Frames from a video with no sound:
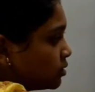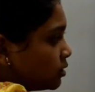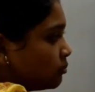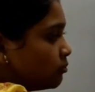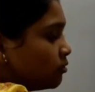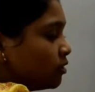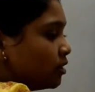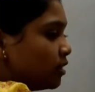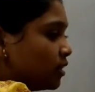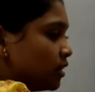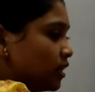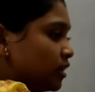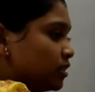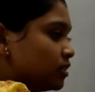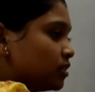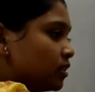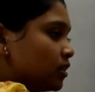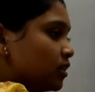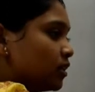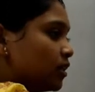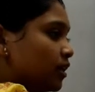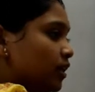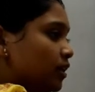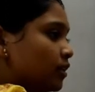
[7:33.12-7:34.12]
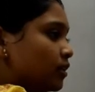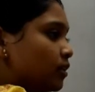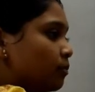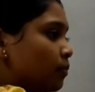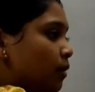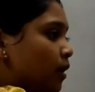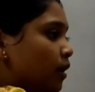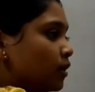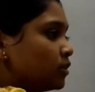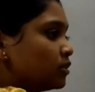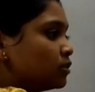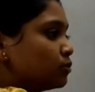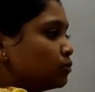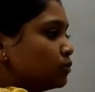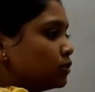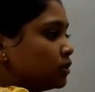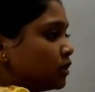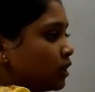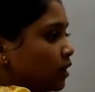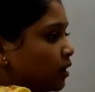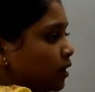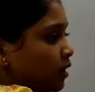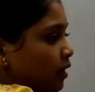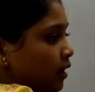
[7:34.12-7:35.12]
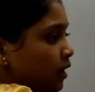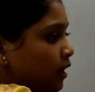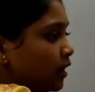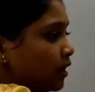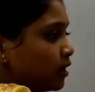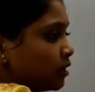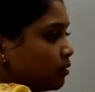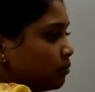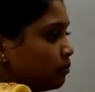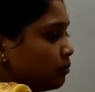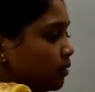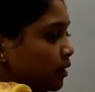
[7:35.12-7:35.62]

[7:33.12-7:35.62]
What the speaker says: will regenerate the parts which are ate by